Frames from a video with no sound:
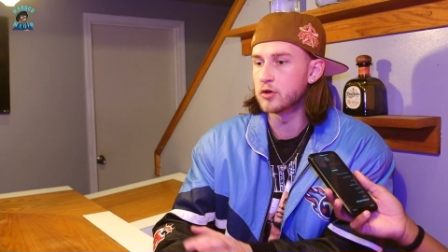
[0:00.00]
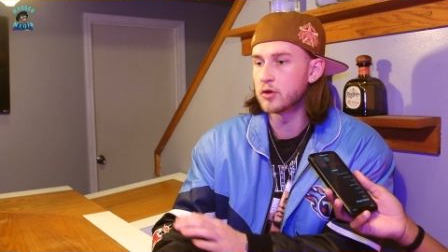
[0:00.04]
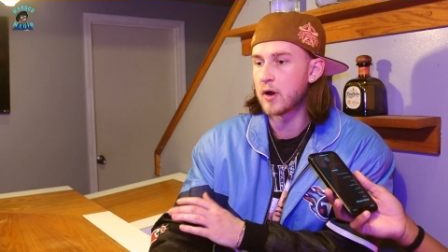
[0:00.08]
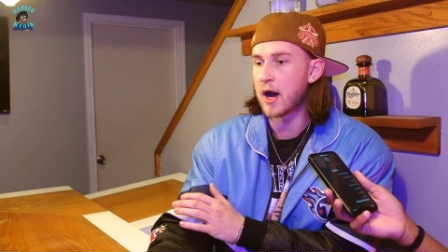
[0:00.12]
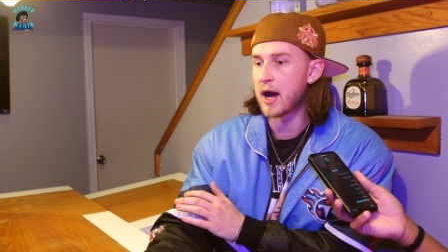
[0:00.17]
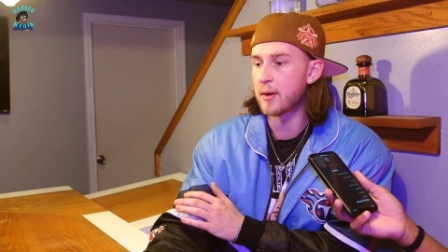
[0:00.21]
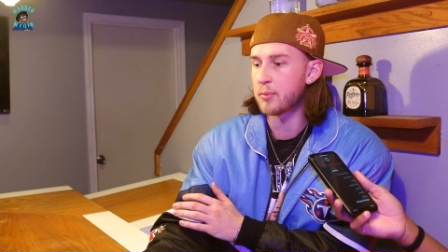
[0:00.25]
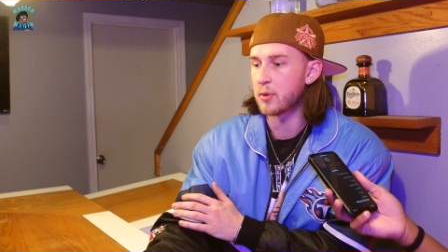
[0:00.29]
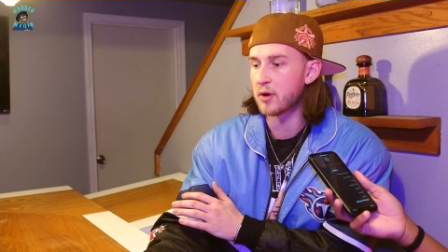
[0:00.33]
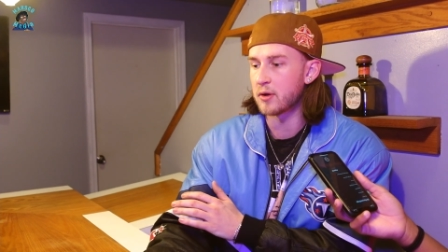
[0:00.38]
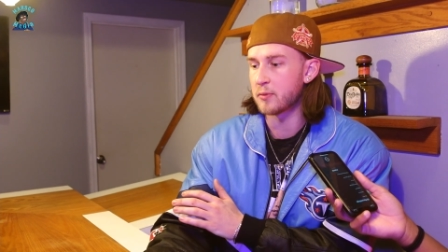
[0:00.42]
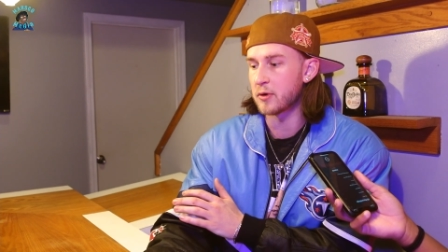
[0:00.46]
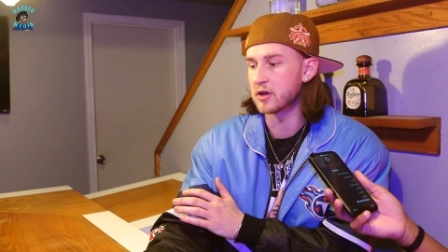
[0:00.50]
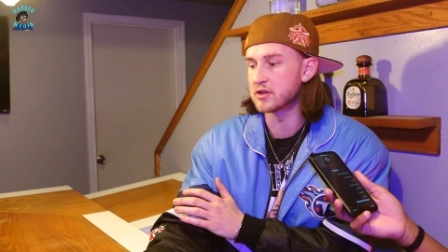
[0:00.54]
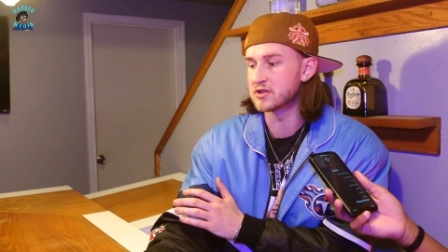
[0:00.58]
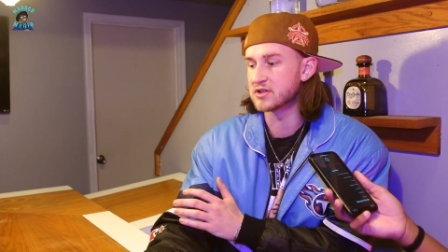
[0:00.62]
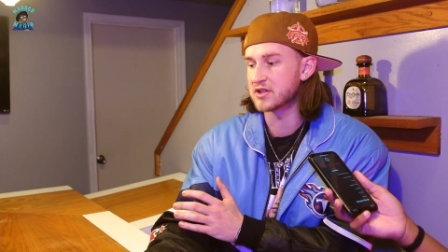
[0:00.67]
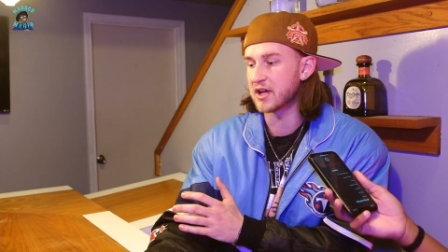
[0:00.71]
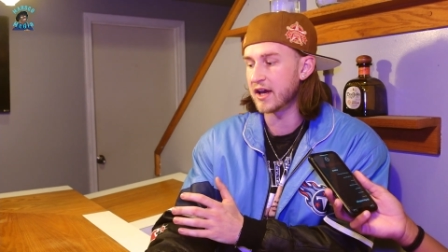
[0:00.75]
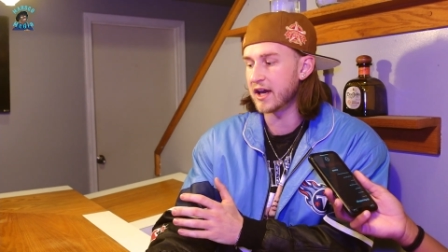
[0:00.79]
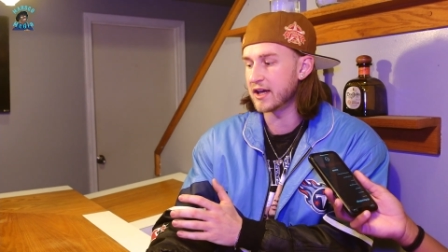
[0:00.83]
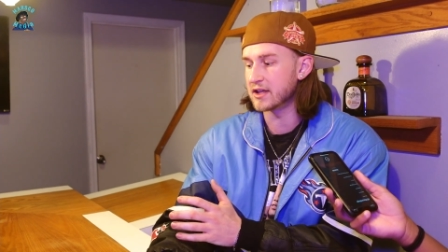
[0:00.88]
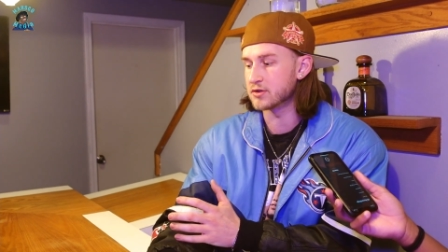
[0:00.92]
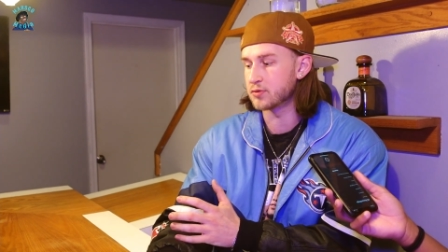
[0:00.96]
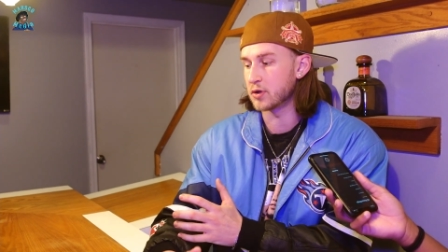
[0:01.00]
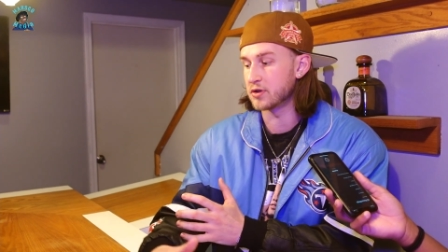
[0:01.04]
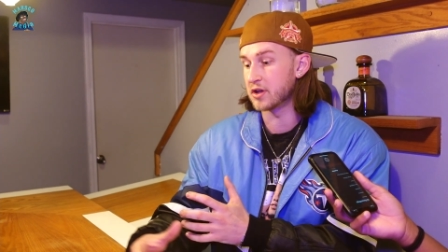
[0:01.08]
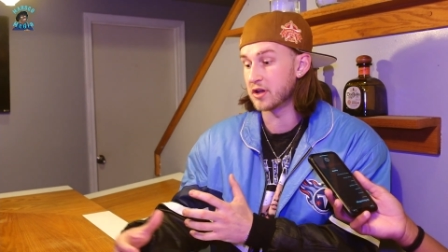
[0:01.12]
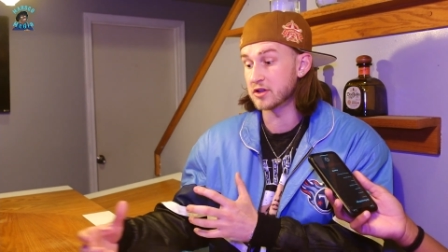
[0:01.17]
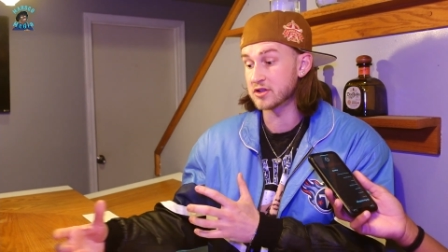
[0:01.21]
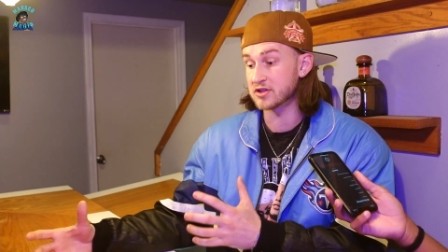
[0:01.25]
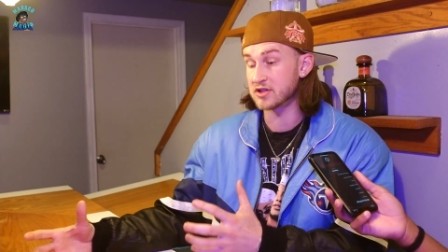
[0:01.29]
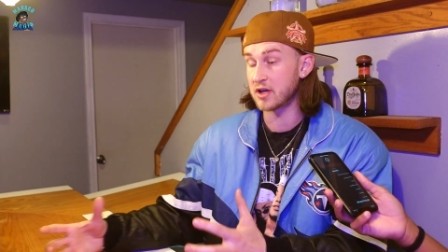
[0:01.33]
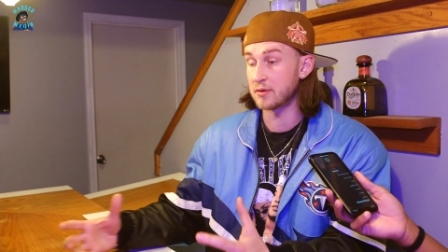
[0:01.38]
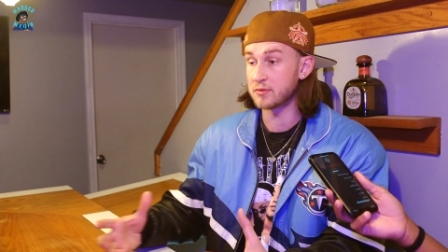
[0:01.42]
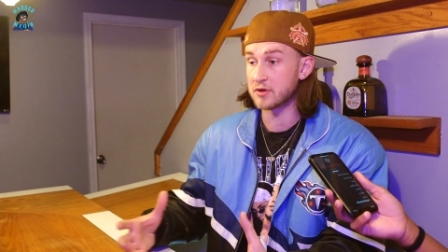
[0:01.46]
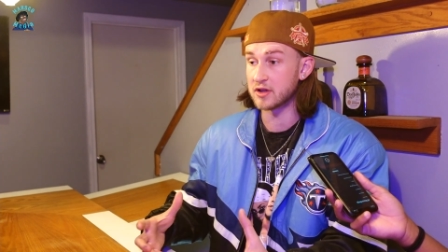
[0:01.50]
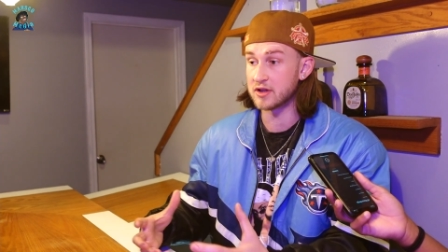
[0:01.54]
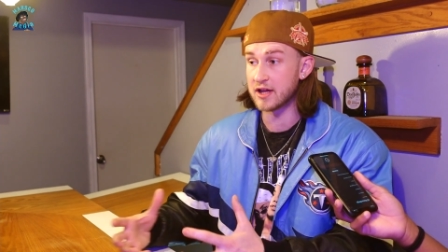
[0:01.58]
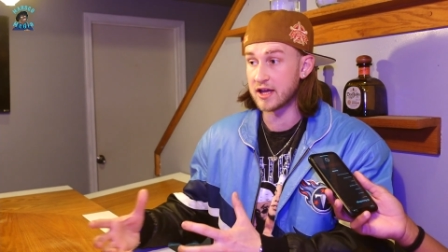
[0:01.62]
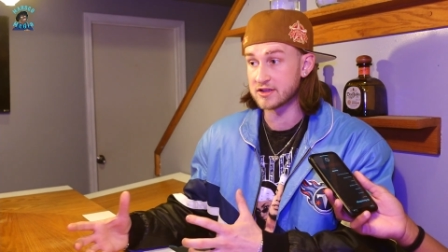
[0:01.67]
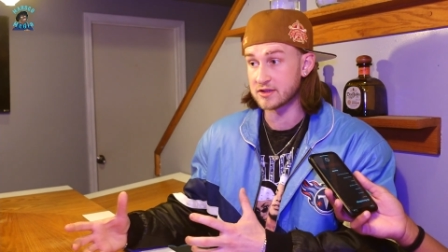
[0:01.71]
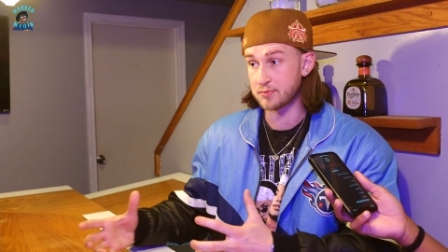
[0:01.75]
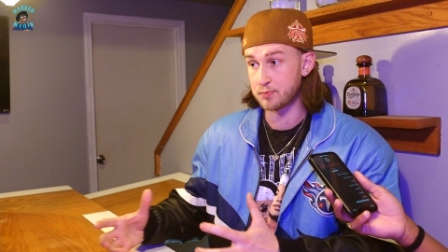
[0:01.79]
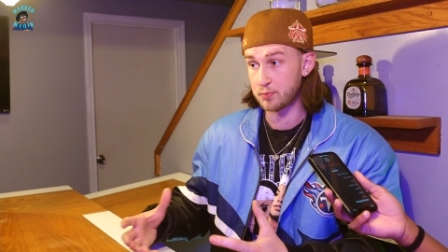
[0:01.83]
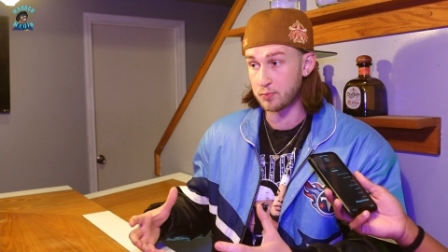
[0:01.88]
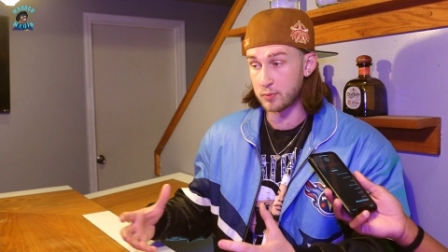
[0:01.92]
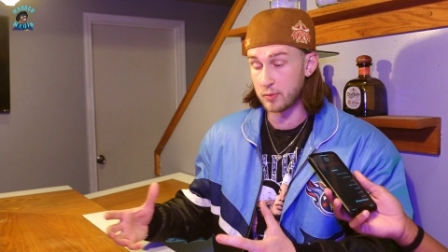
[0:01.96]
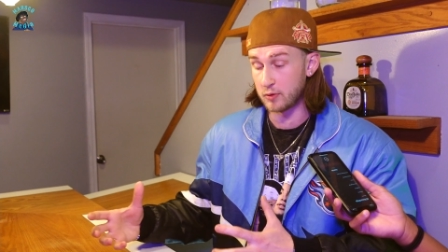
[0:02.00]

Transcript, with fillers: you hop up on stage, when there's something that's